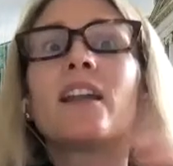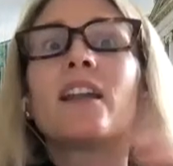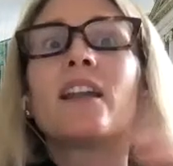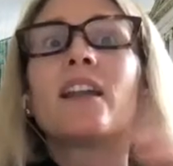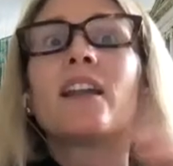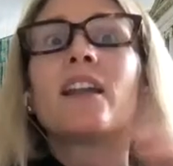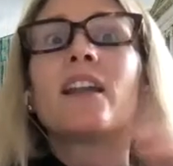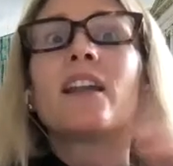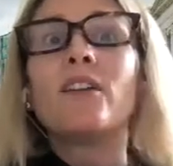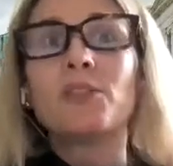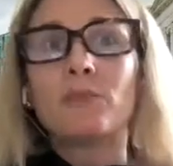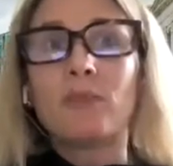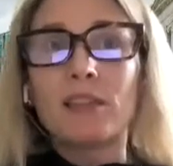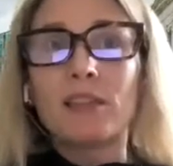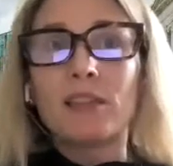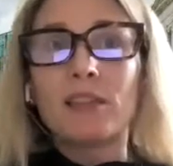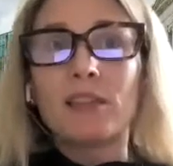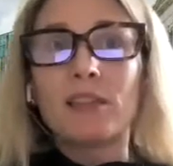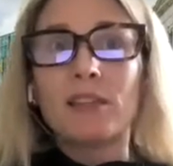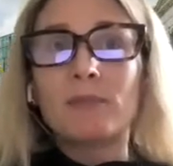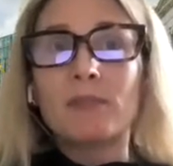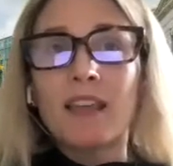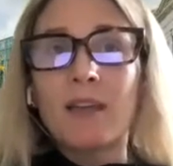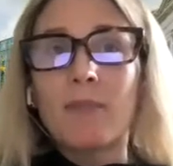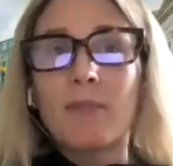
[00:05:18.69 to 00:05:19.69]
And it also
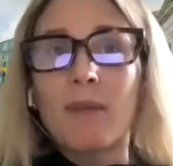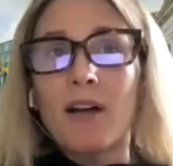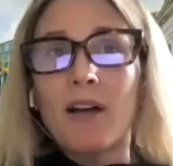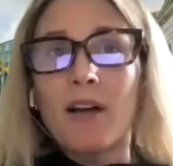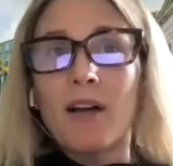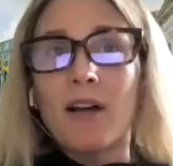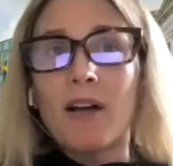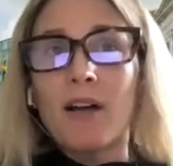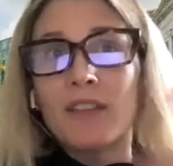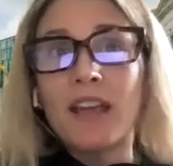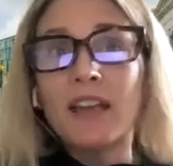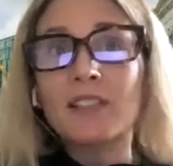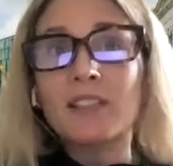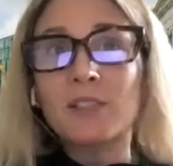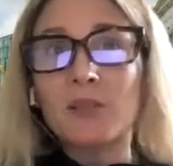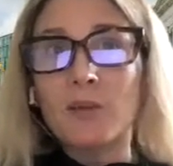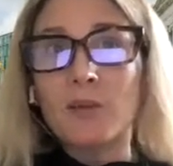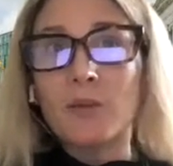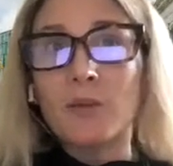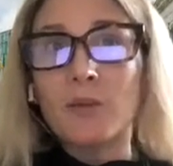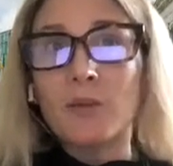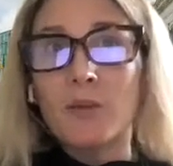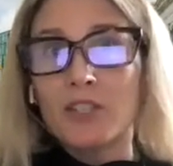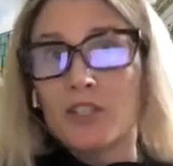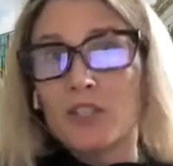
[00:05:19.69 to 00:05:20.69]
makes me think about the
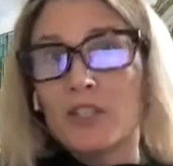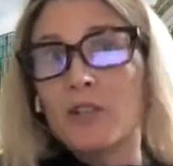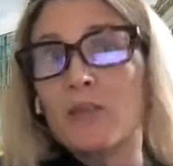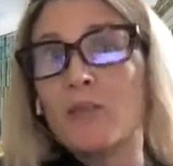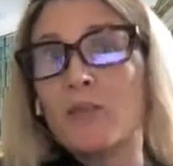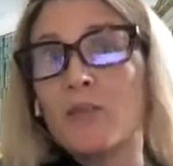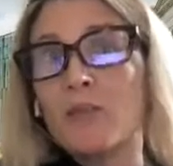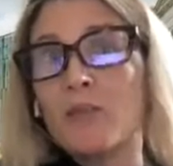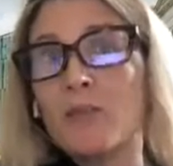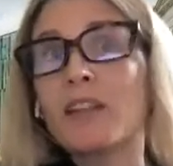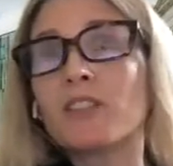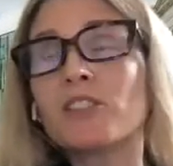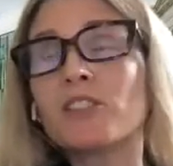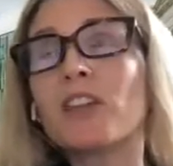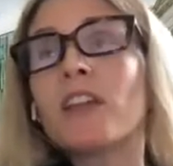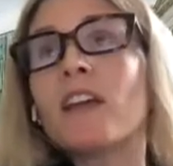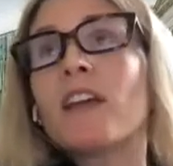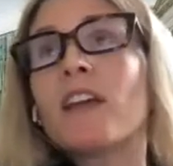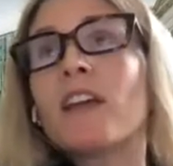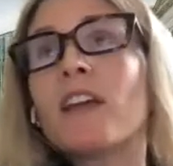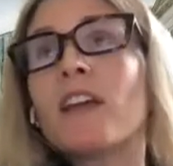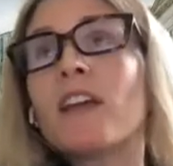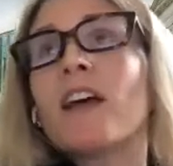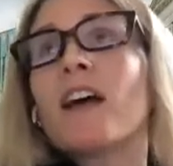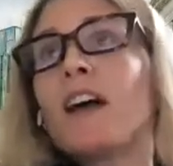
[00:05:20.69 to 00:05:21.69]
next question,
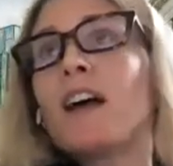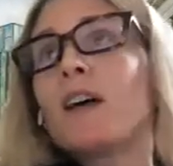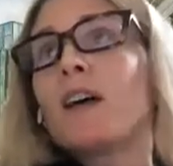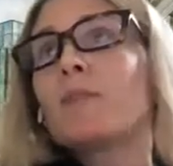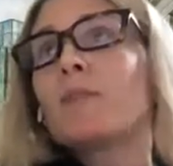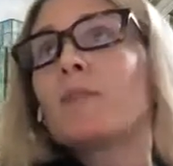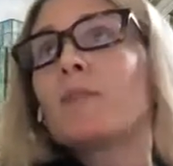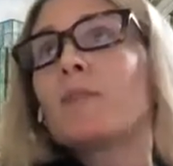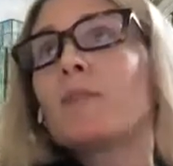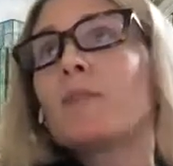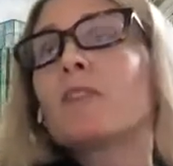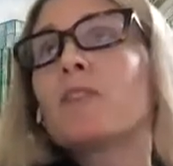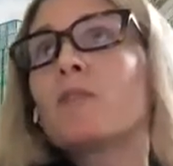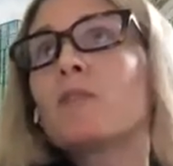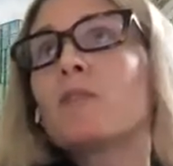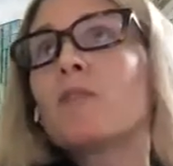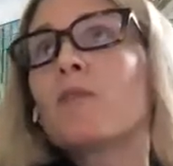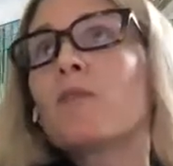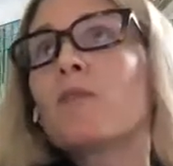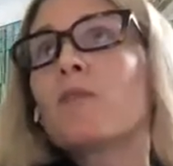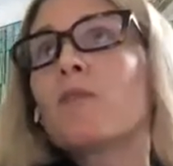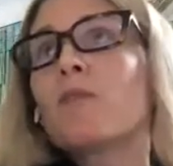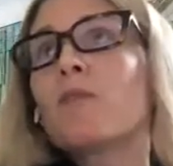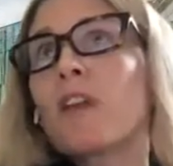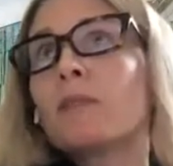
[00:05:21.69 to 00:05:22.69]
which
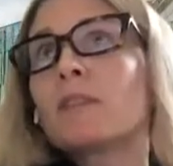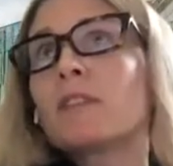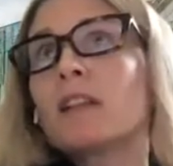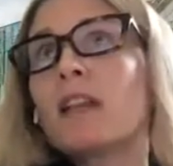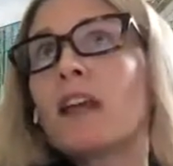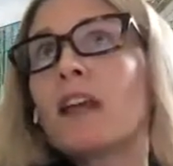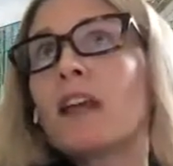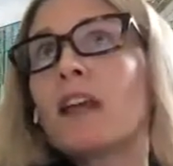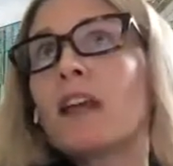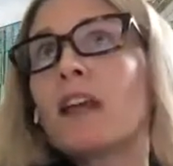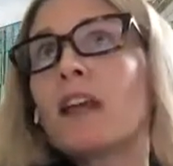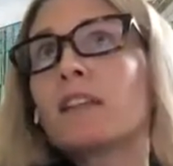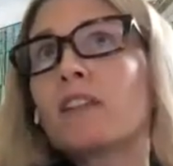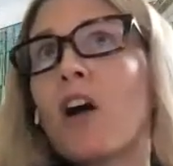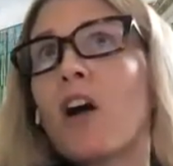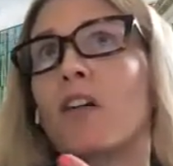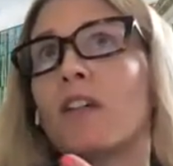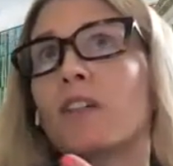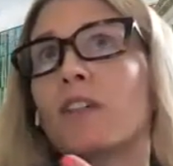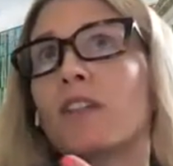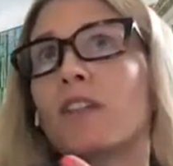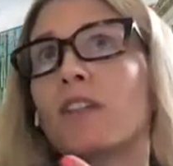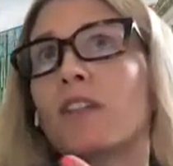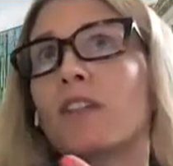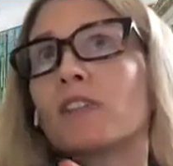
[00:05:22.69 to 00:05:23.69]
you framed it as
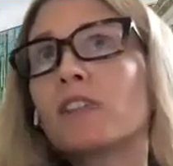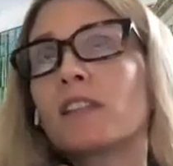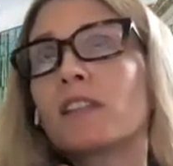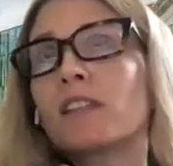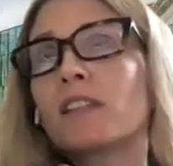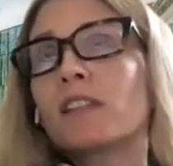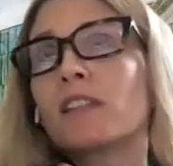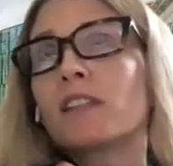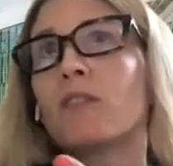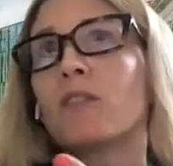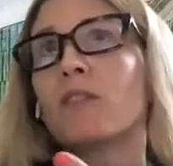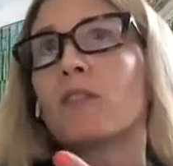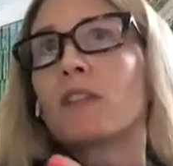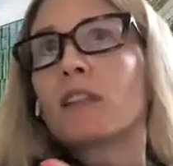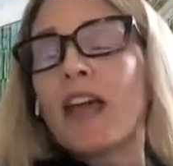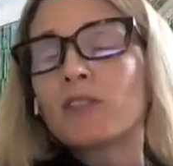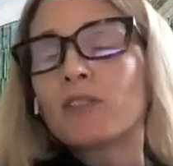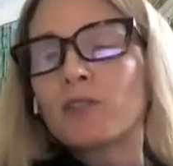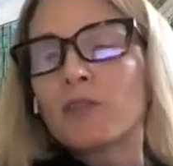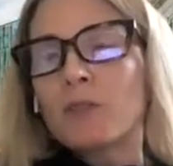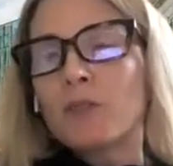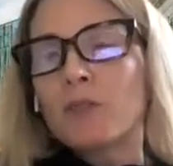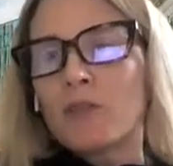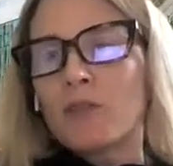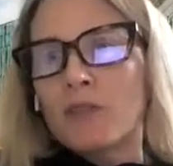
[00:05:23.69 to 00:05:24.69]
knowledge, skill, and
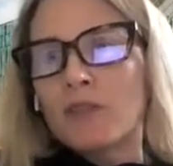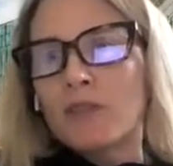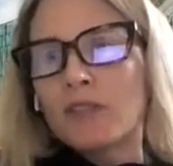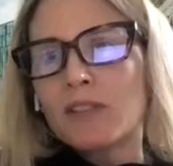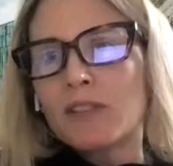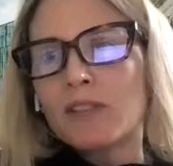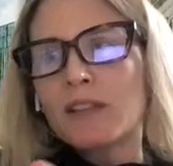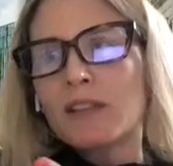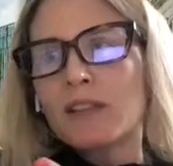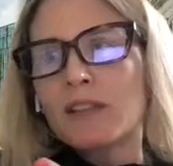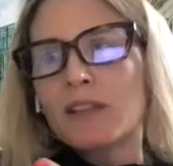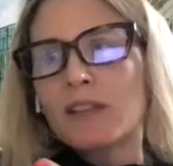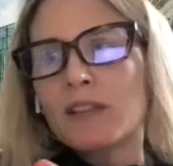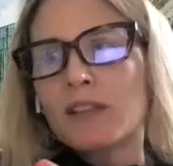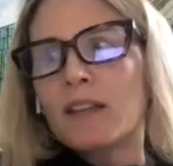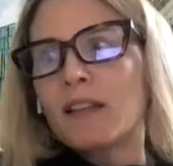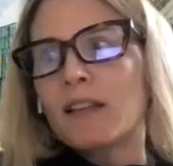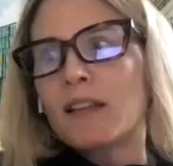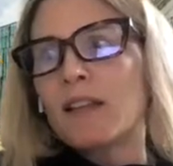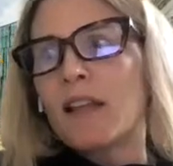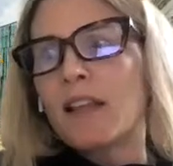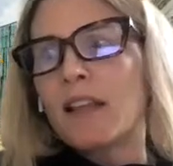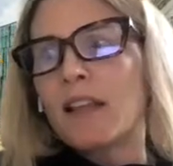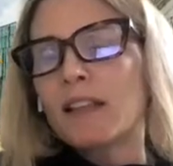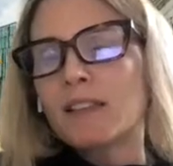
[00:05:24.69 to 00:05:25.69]
attributes.
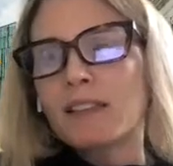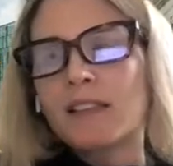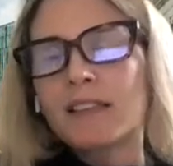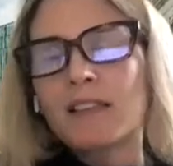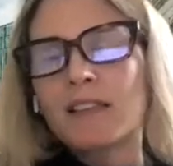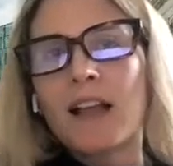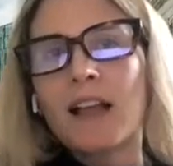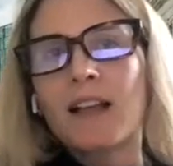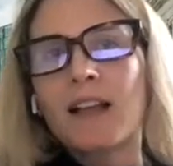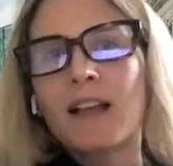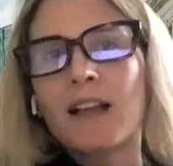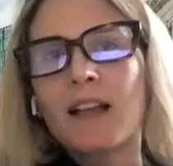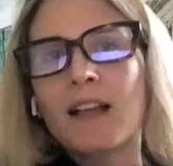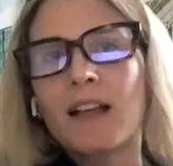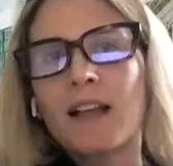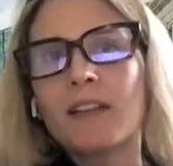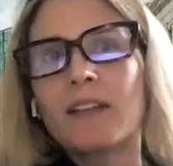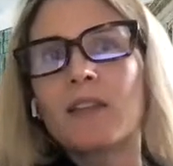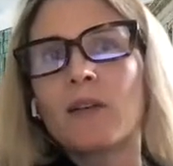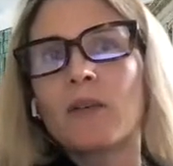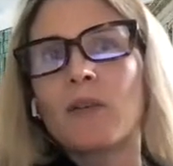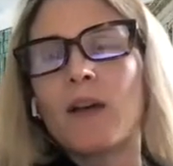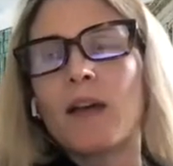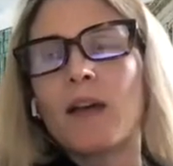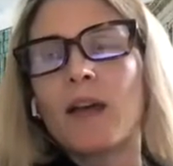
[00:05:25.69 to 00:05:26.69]
And that's
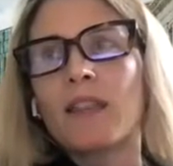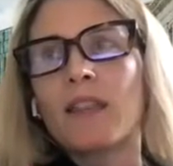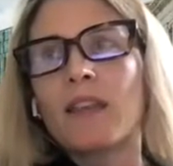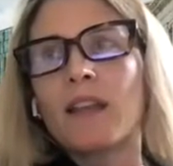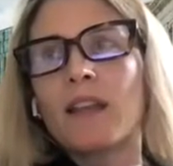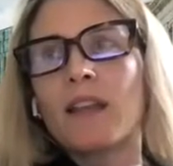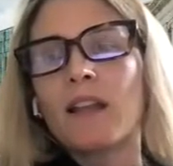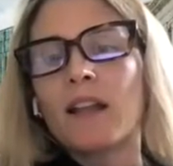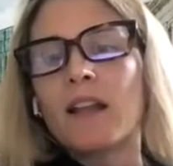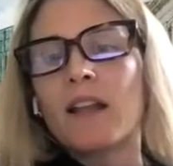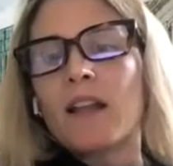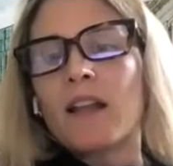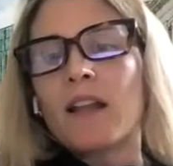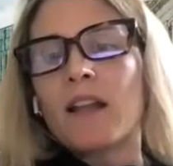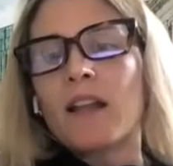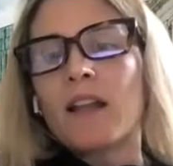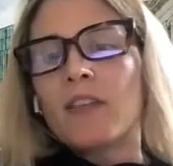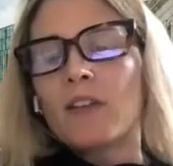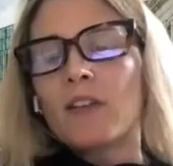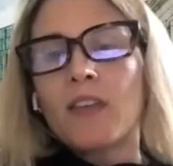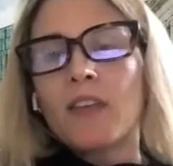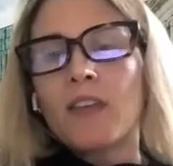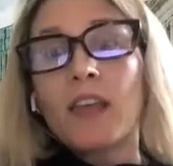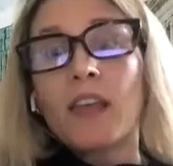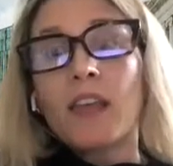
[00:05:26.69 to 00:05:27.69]
exactly the way that
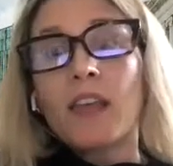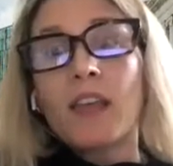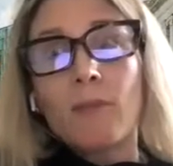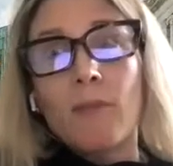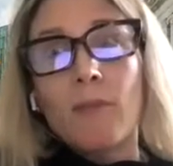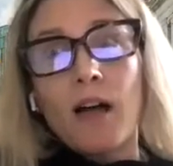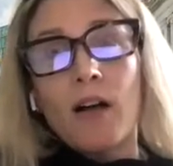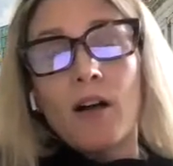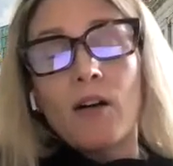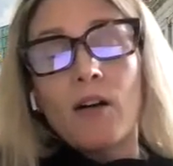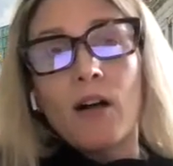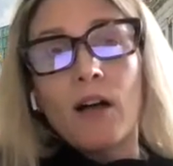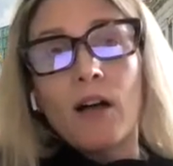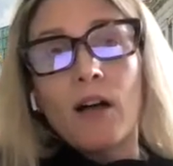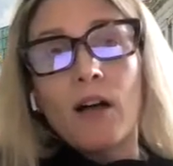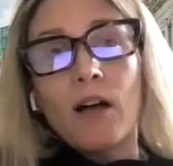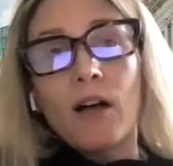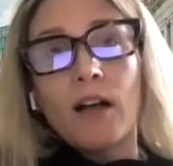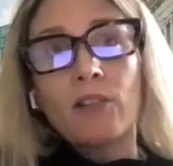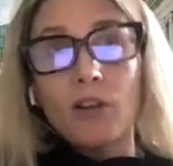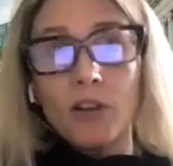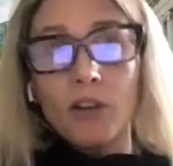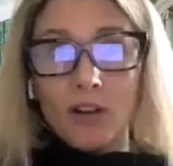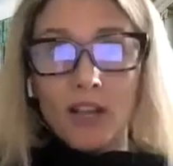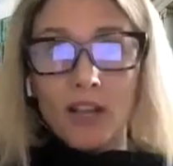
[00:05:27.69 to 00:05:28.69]
they're thinking about
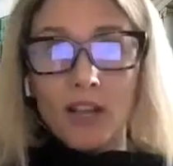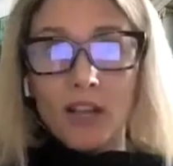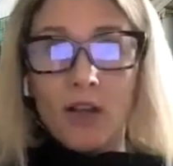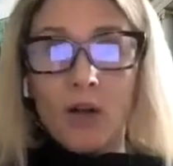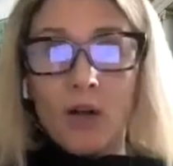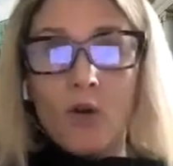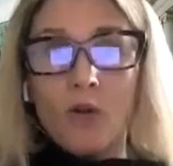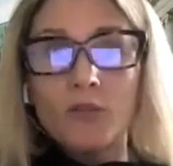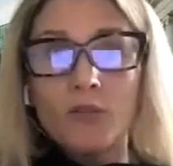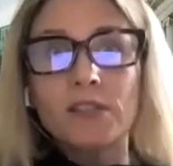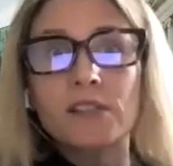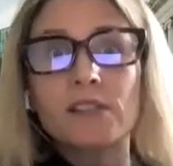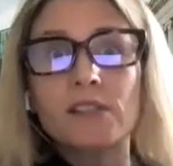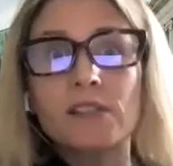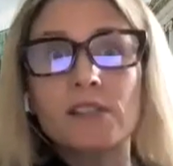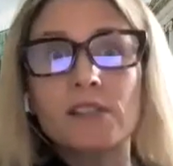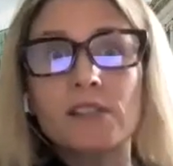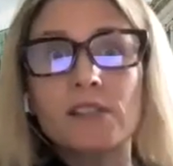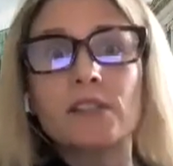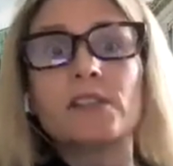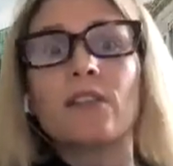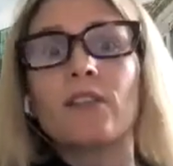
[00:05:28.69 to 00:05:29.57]
learning goals.